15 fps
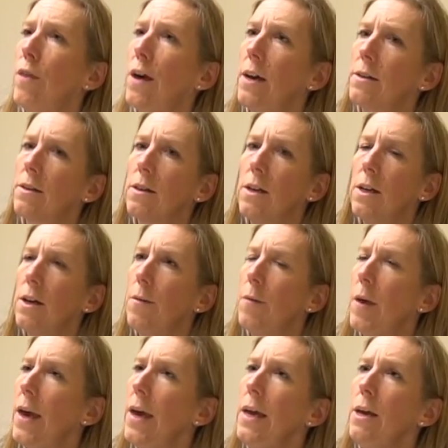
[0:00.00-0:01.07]
that
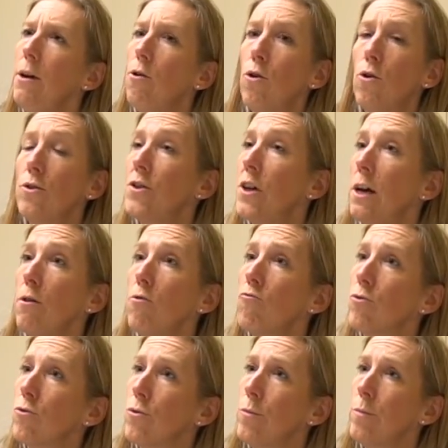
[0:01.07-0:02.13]
a hotel
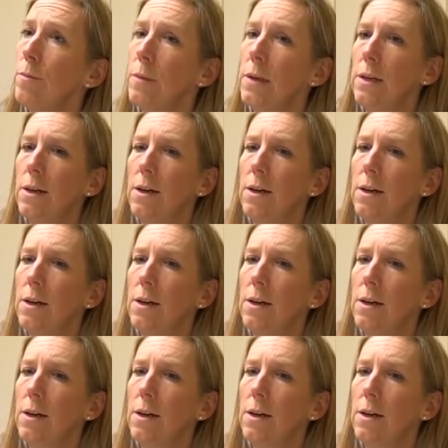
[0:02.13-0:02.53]
room